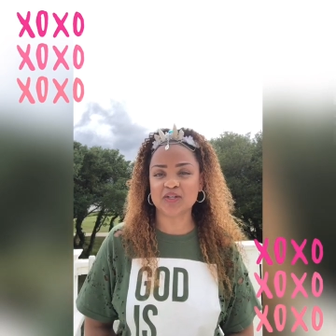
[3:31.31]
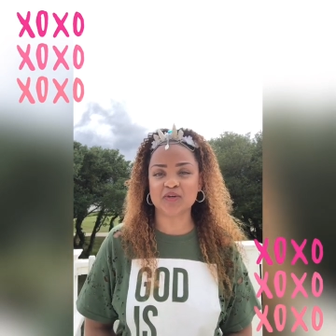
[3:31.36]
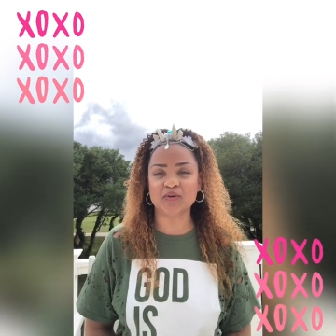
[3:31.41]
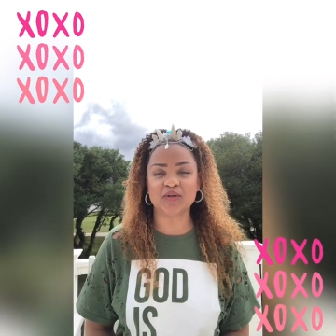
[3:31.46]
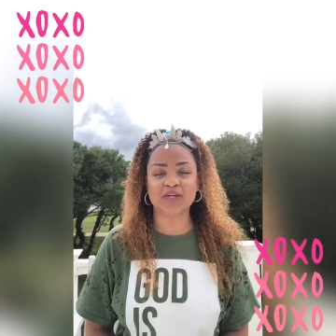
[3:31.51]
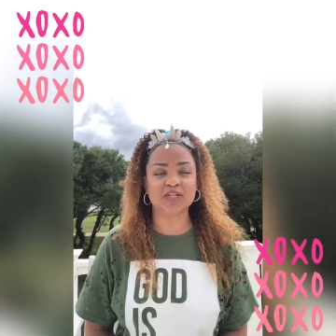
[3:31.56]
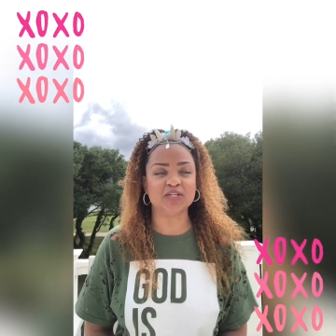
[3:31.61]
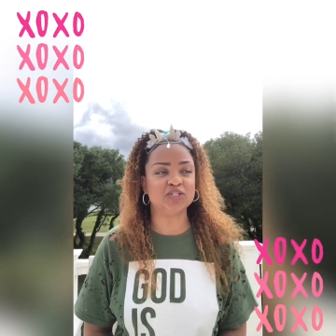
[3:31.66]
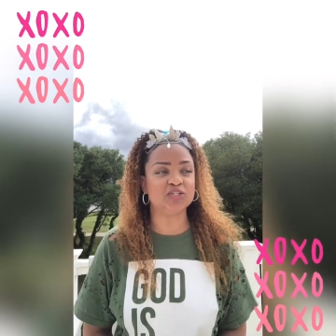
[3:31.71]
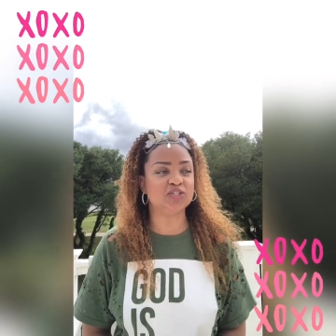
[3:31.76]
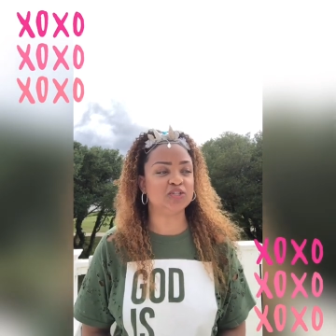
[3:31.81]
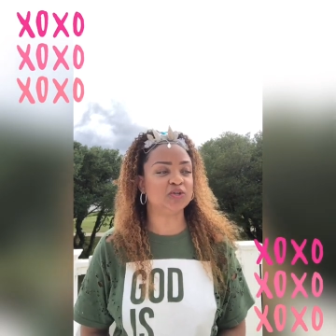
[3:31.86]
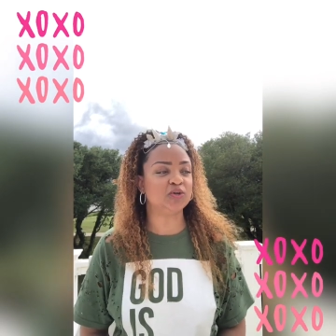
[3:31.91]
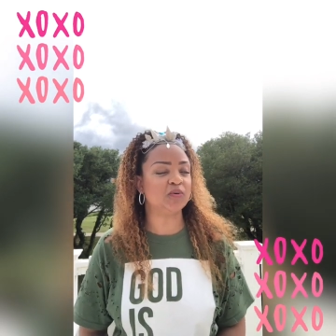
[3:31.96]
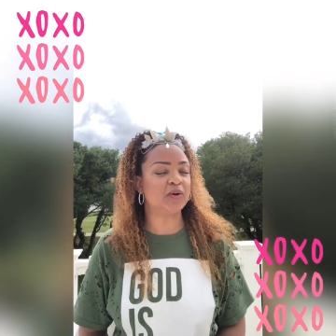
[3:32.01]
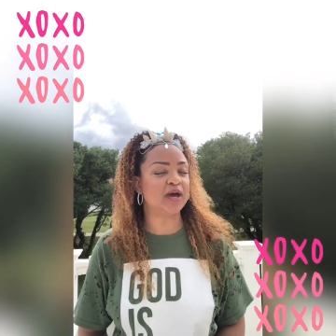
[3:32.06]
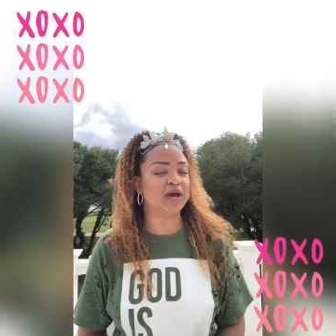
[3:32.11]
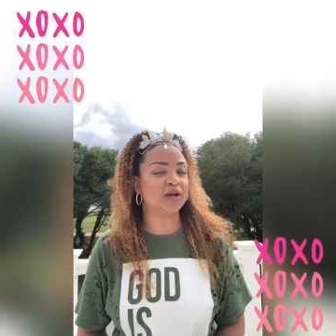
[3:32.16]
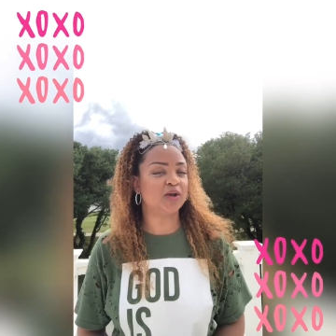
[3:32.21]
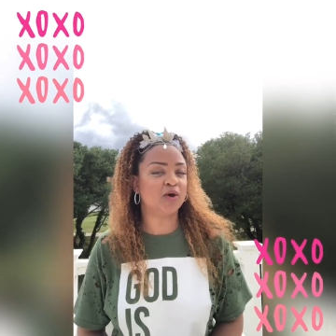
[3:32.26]
you can
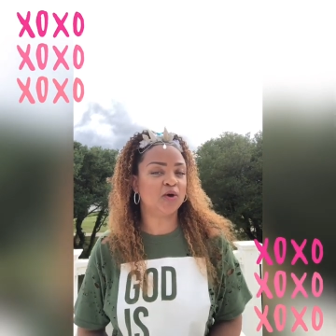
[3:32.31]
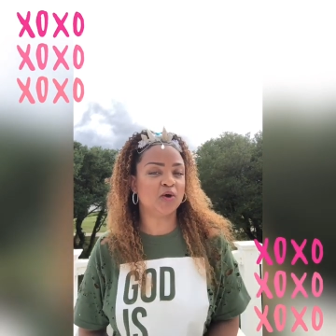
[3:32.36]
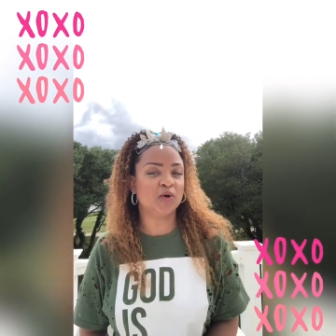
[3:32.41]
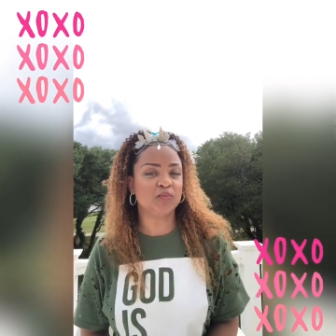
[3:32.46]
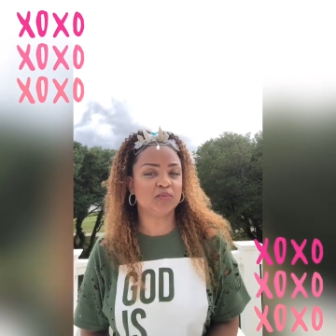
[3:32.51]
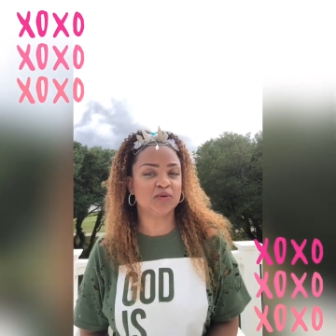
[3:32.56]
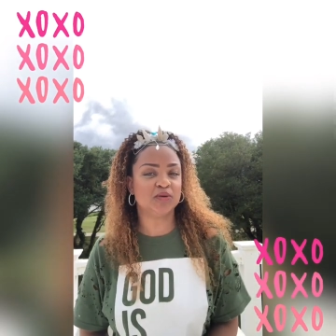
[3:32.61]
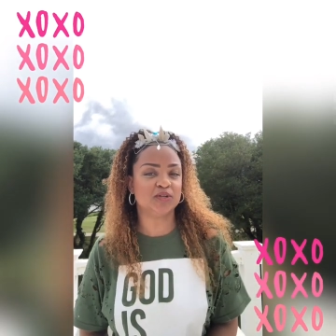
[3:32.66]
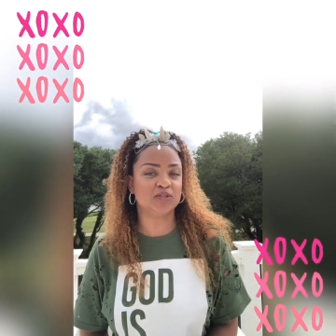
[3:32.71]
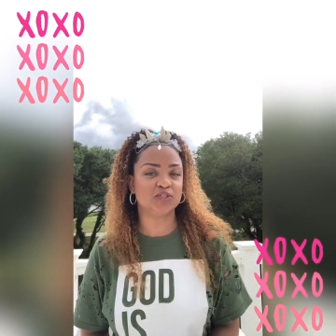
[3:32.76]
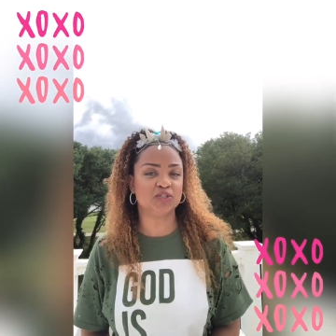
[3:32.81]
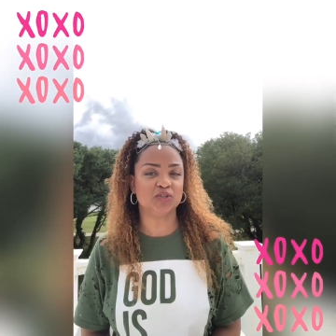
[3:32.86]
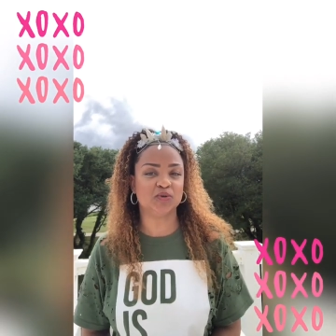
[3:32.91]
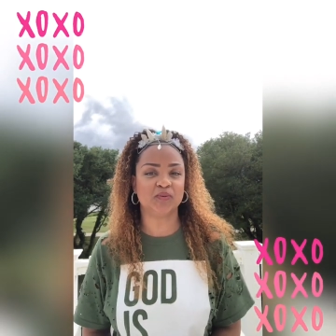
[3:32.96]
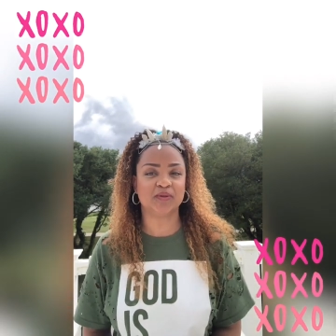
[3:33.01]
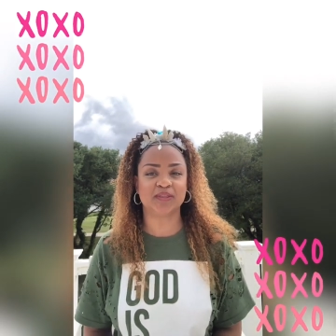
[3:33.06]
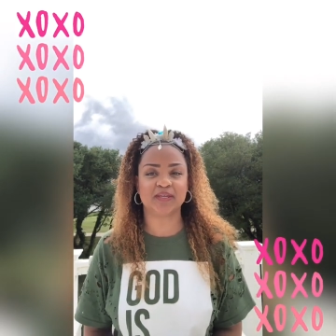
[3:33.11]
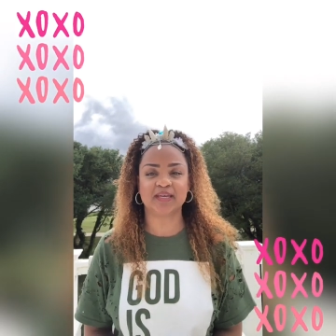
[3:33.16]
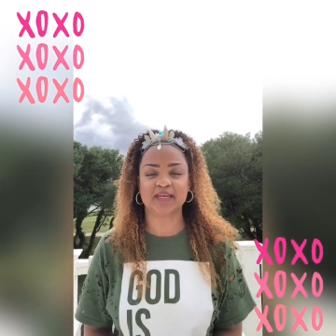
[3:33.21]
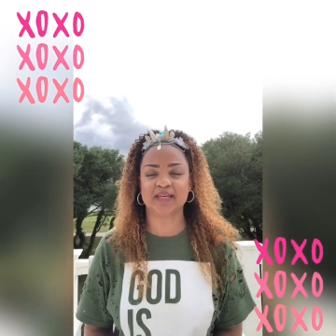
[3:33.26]
do at home, you can do
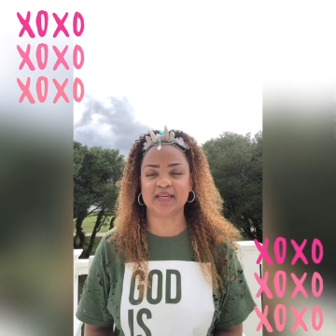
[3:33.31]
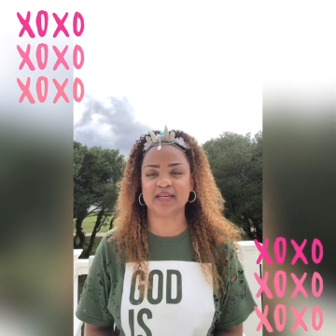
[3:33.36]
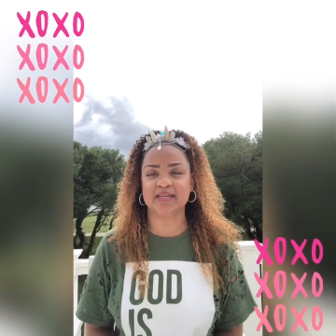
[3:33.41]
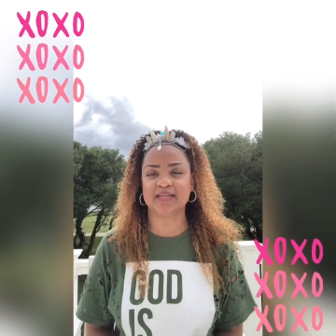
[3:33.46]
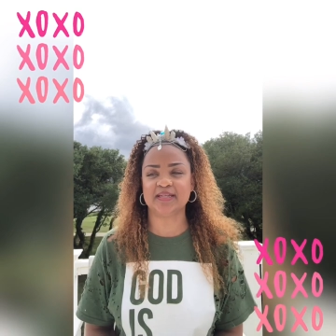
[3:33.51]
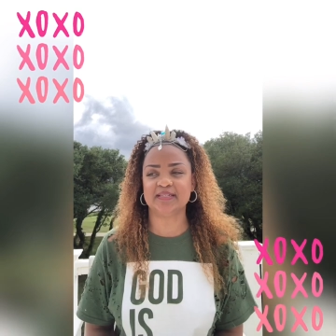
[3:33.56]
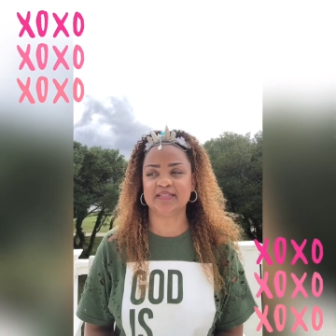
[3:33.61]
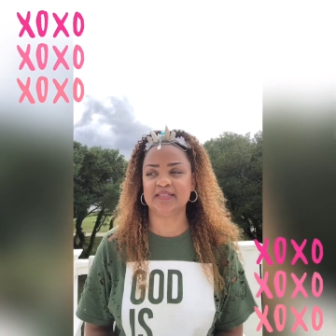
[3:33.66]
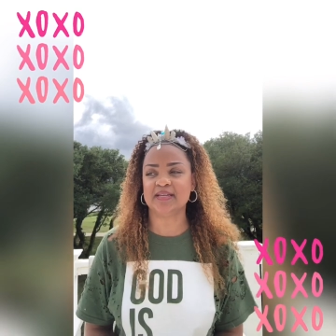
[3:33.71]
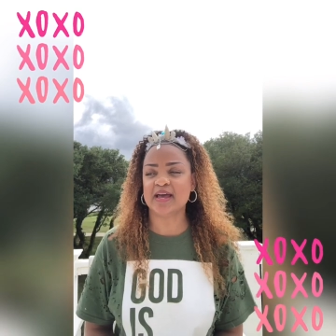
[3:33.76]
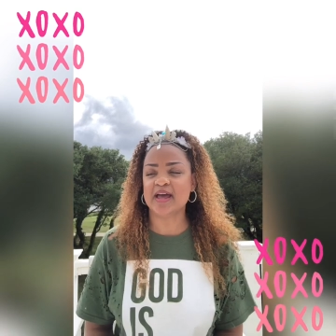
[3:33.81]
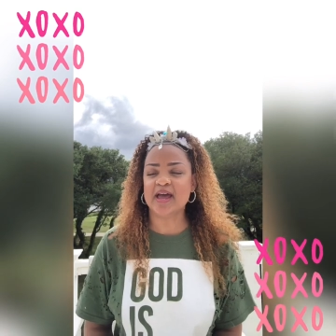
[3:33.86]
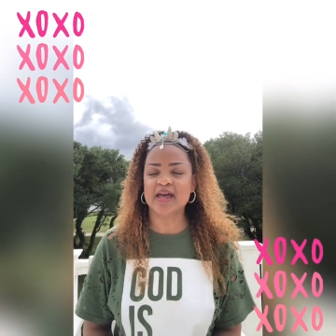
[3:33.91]
with kids.